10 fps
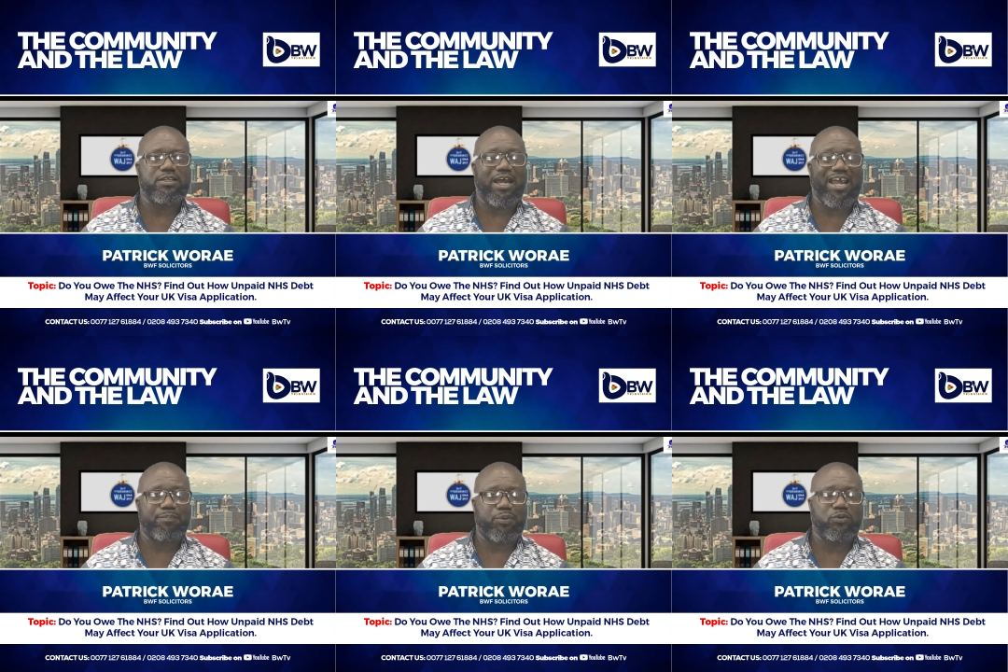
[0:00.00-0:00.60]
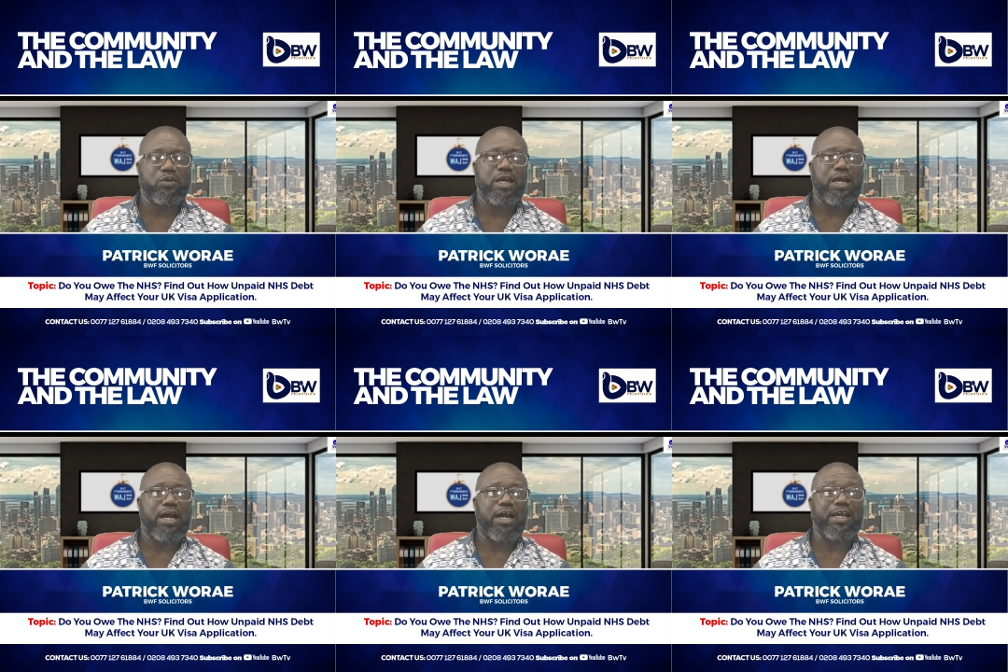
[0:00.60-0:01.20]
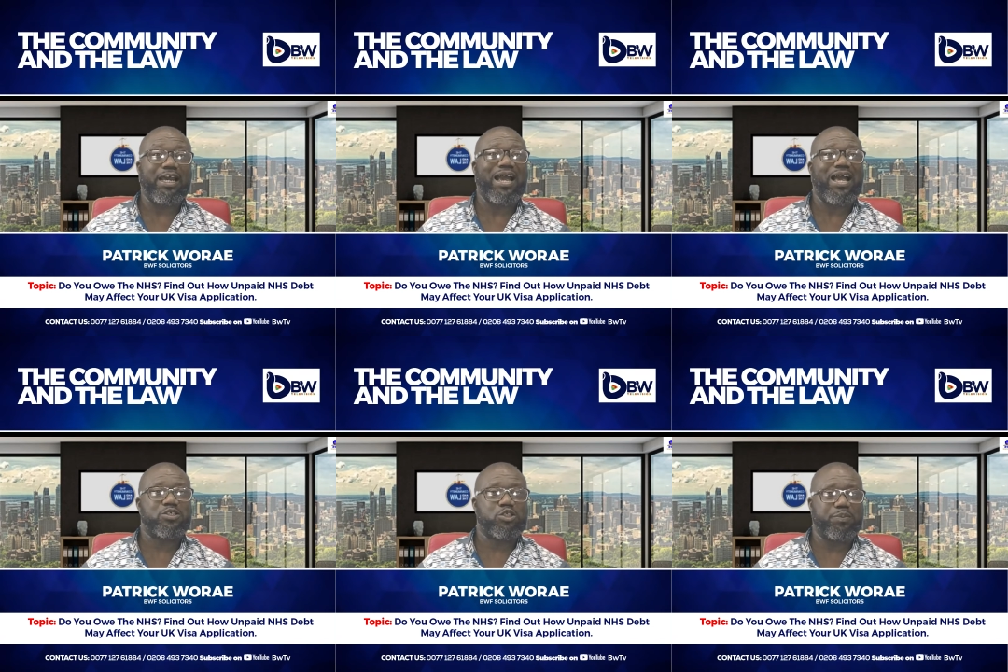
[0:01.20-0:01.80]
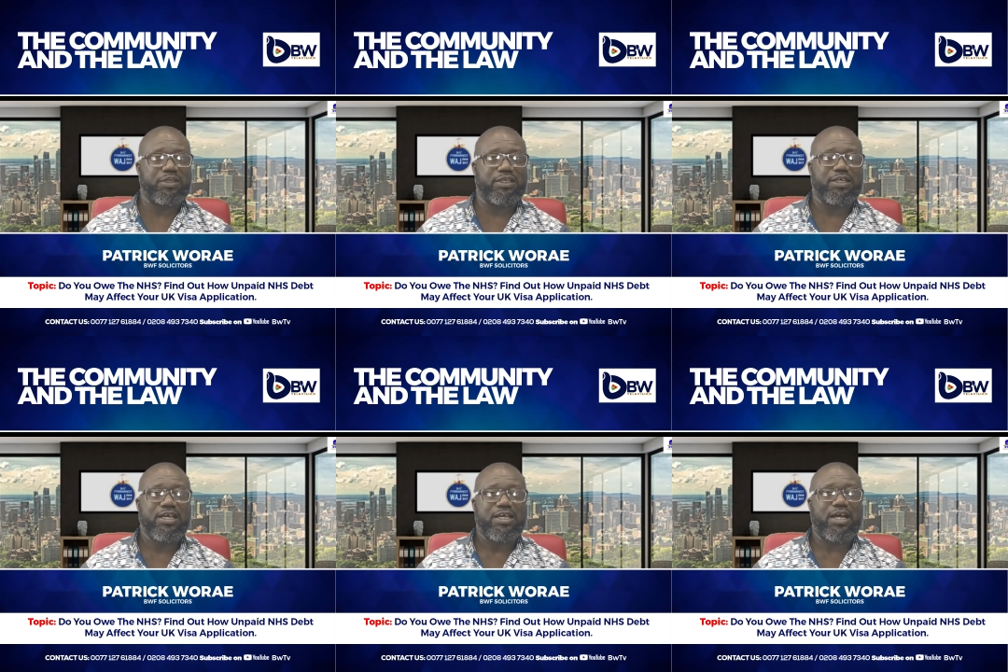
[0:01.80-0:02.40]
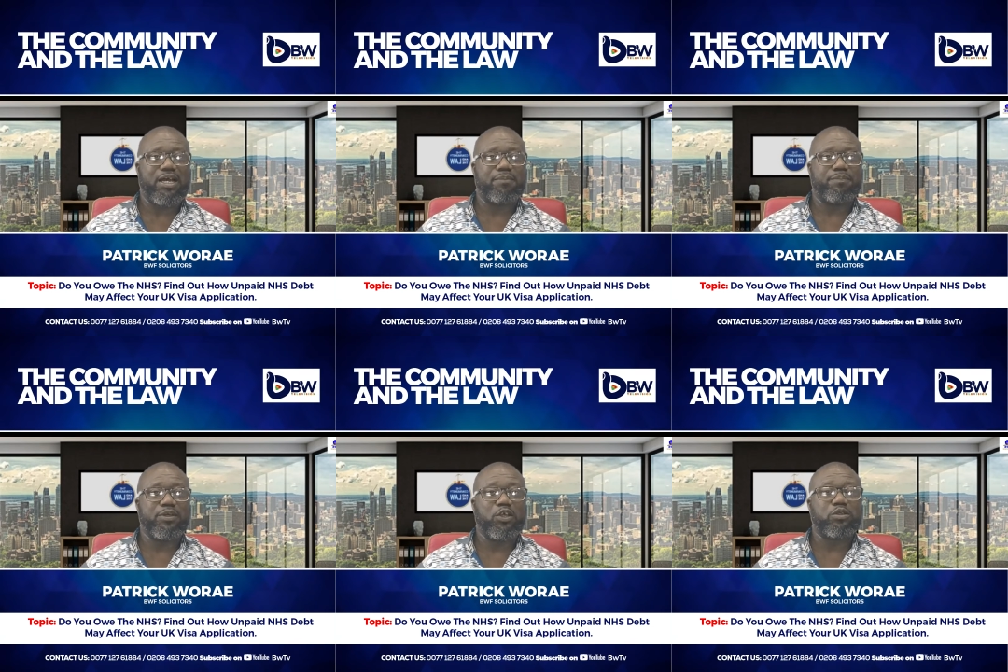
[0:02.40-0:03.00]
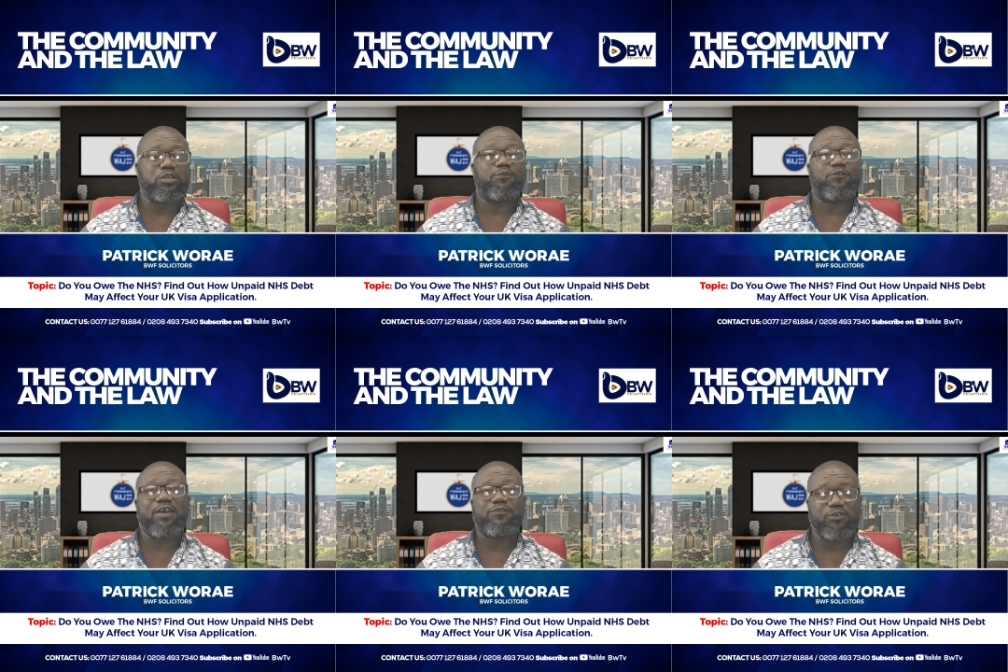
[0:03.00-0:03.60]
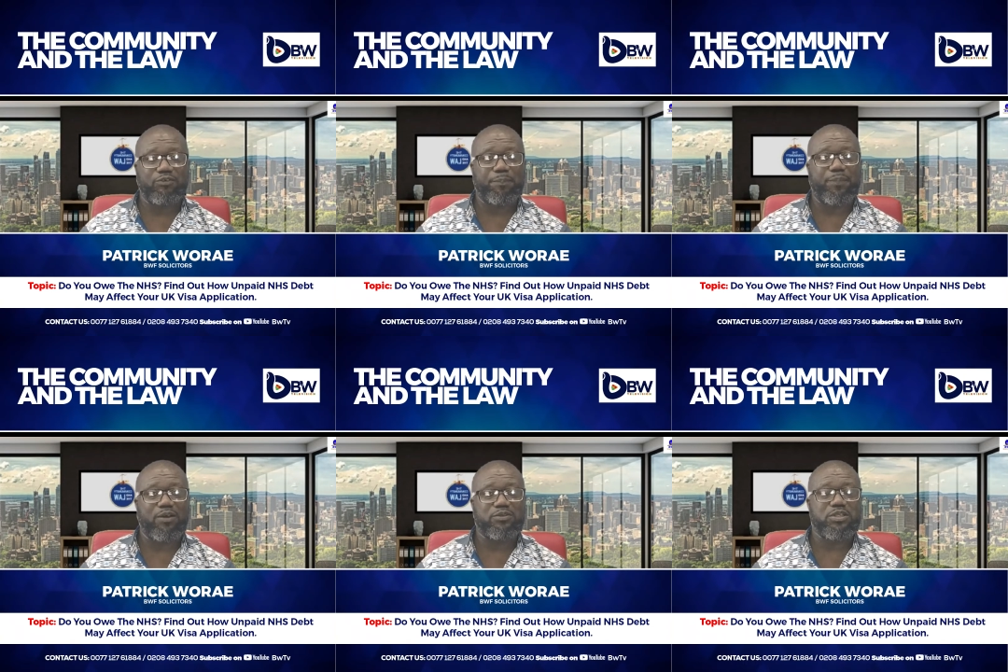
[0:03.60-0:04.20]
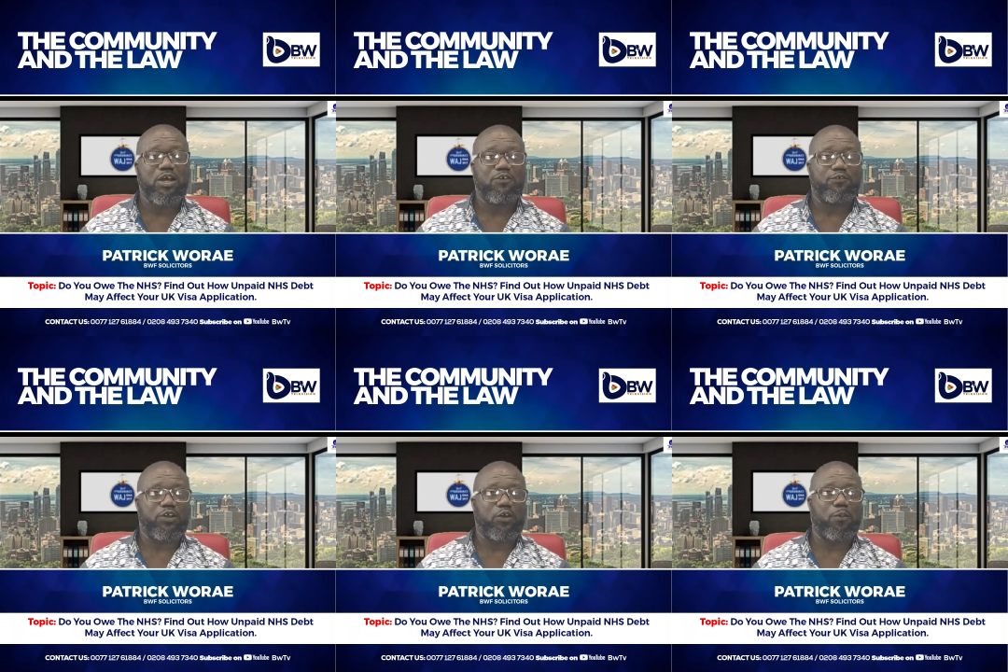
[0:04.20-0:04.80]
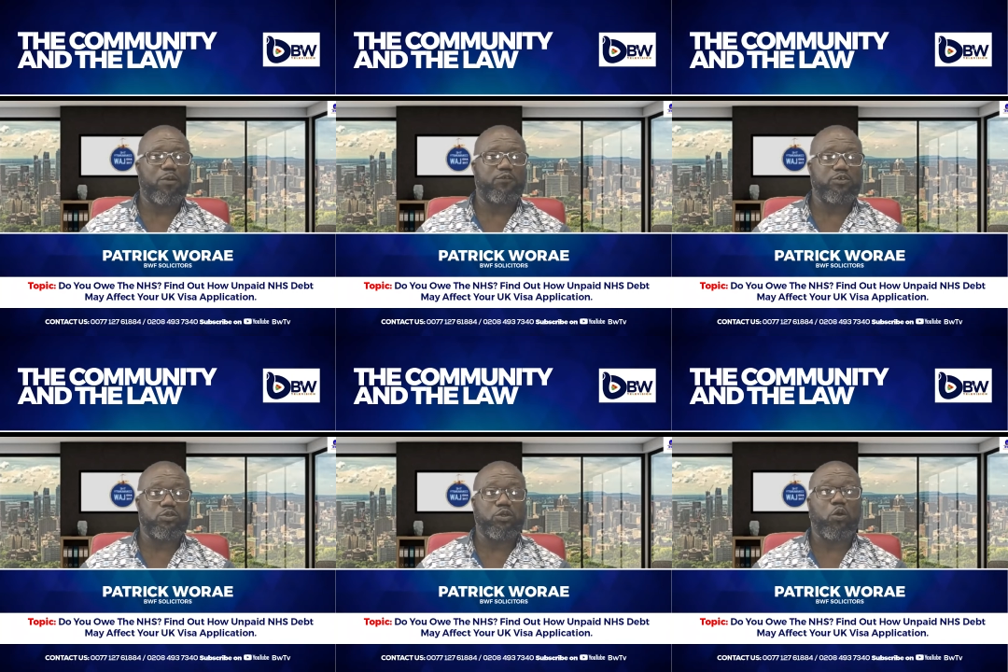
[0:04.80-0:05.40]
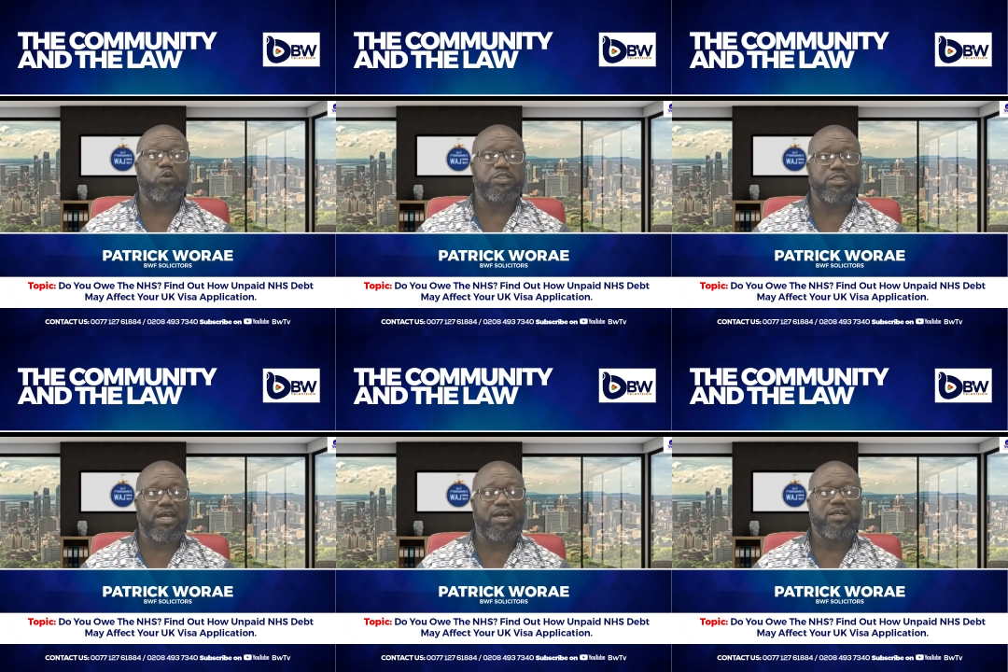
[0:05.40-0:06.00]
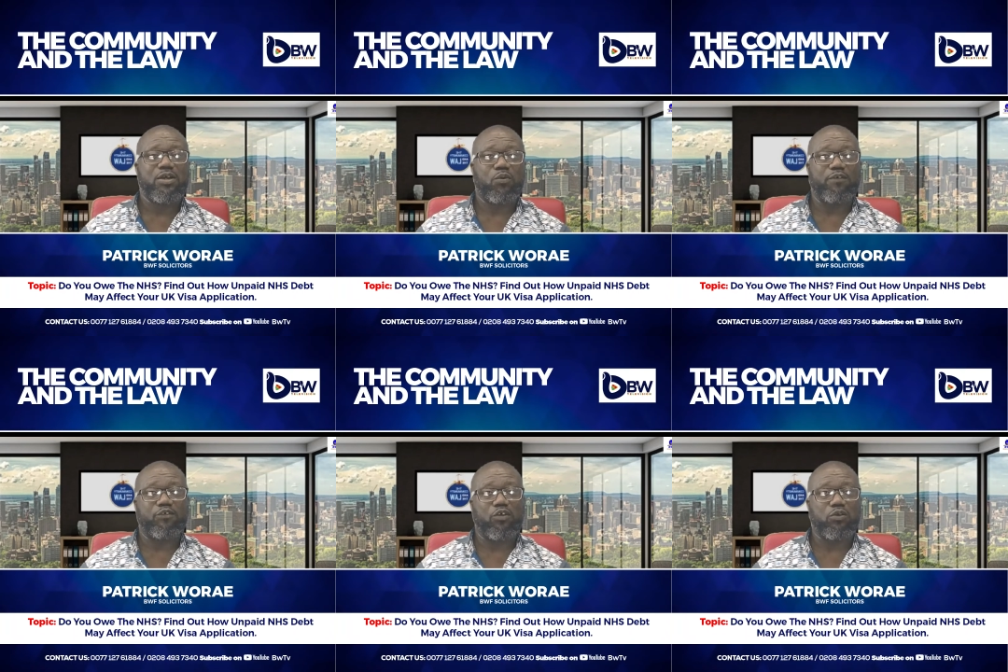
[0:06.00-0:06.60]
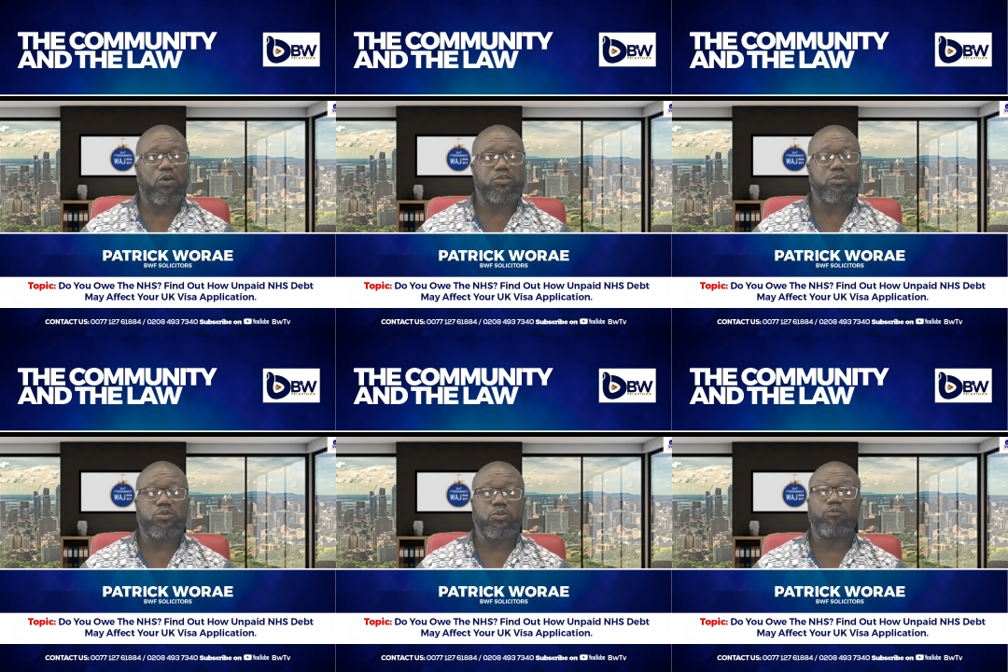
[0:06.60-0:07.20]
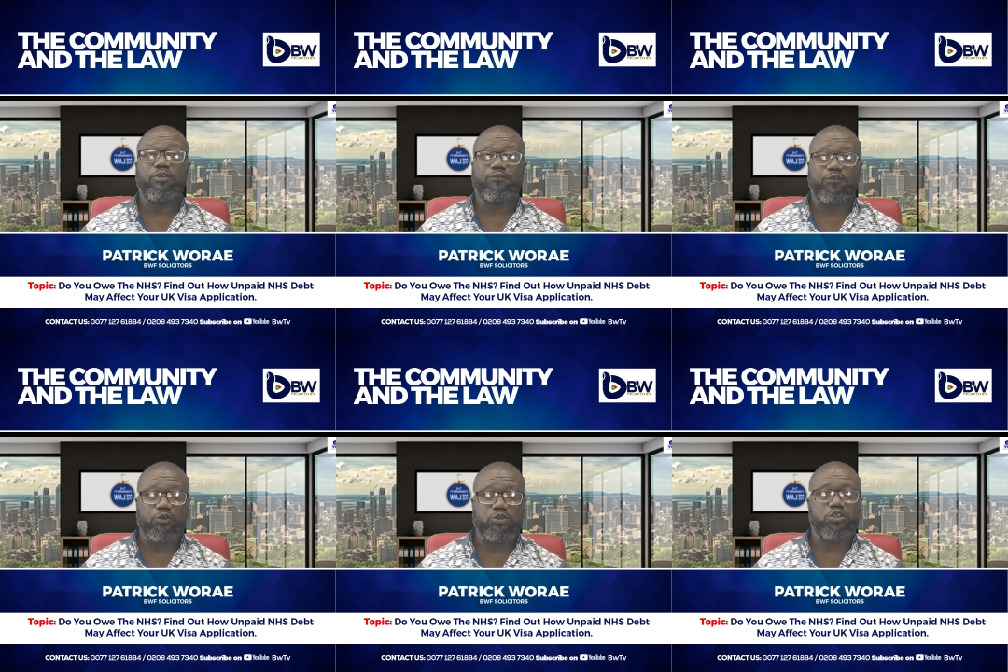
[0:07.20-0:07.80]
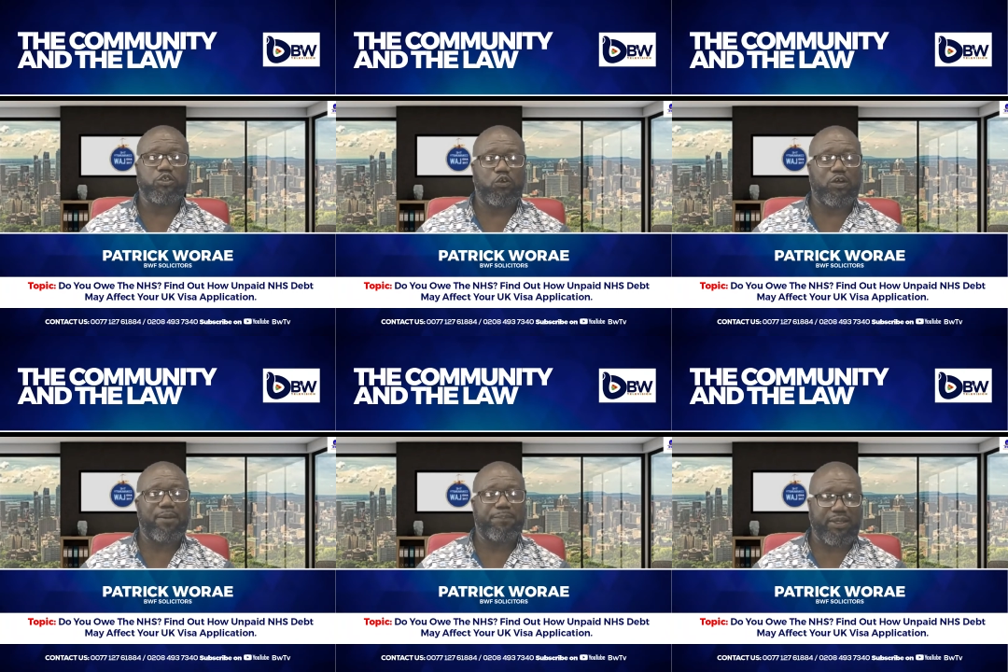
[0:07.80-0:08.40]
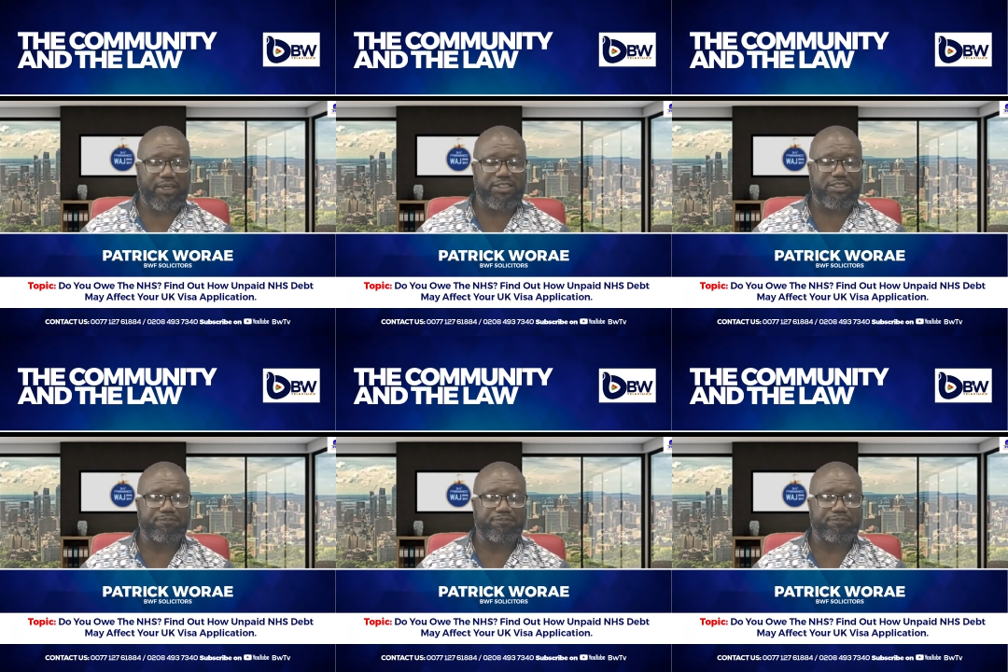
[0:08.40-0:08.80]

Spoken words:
April, it has to be beyond £500 for the Home Office to consider whether or not to refuse your application.